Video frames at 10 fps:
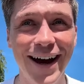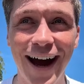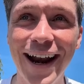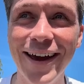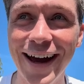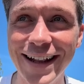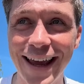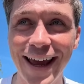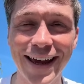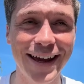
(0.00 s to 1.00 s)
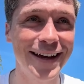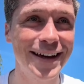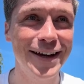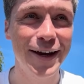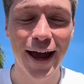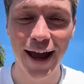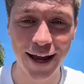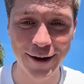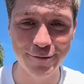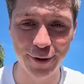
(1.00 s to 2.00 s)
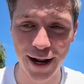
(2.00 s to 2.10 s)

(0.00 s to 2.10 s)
Anyway, I take it. But